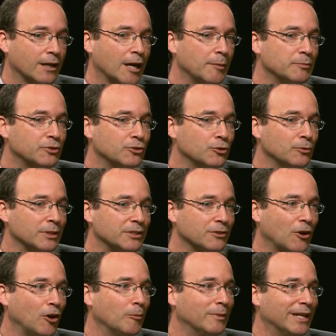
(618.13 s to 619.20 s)
comes to its
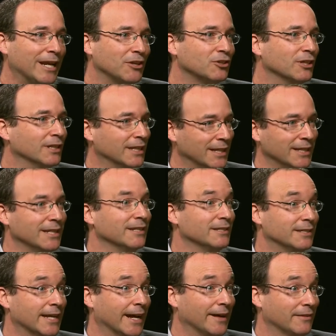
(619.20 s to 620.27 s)
culmination in
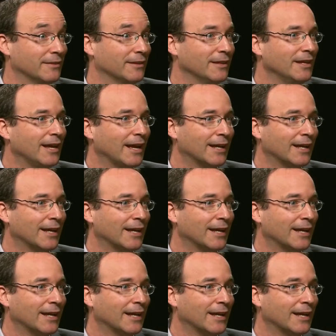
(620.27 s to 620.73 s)
his death.